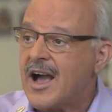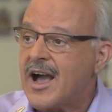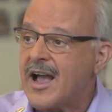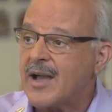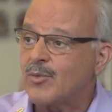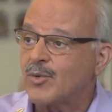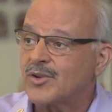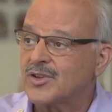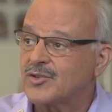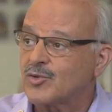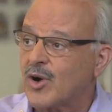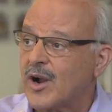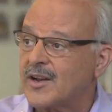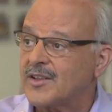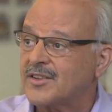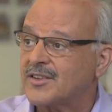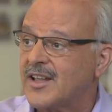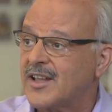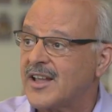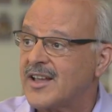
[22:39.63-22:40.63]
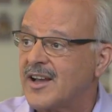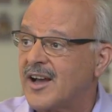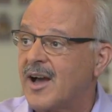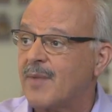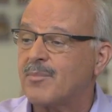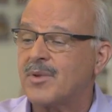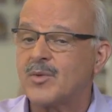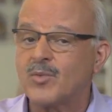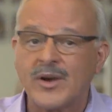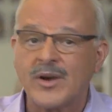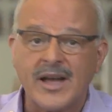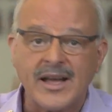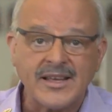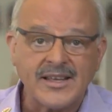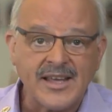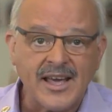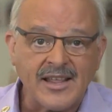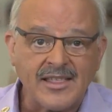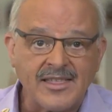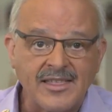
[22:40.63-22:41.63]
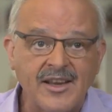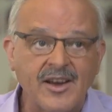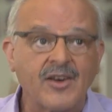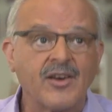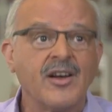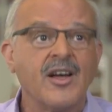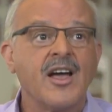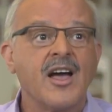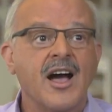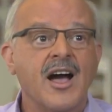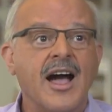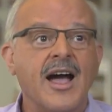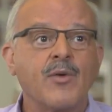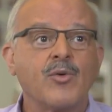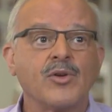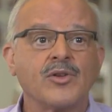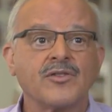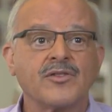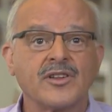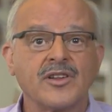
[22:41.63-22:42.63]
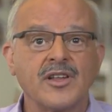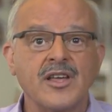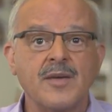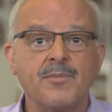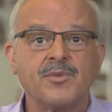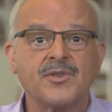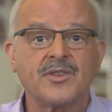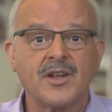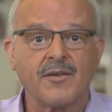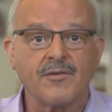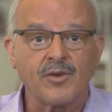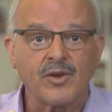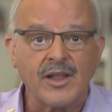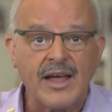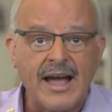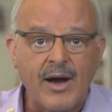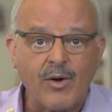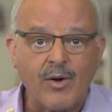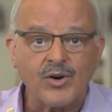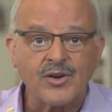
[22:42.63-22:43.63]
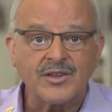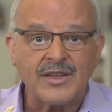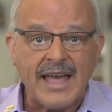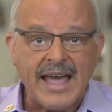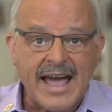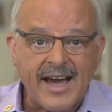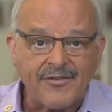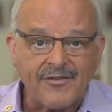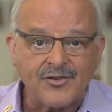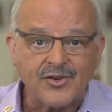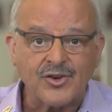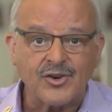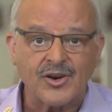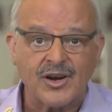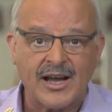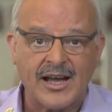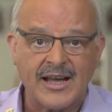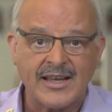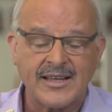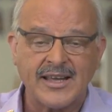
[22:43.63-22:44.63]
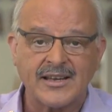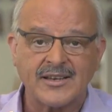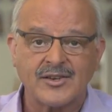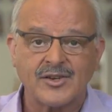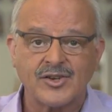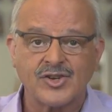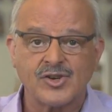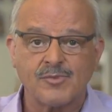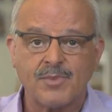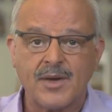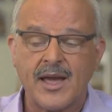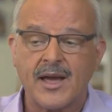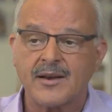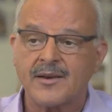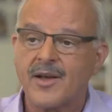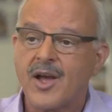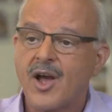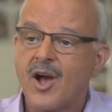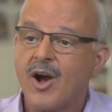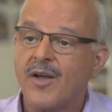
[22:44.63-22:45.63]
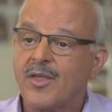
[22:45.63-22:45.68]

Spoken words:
I will try to stay up, and when I get there, I will sleep several hours after I get to Japan.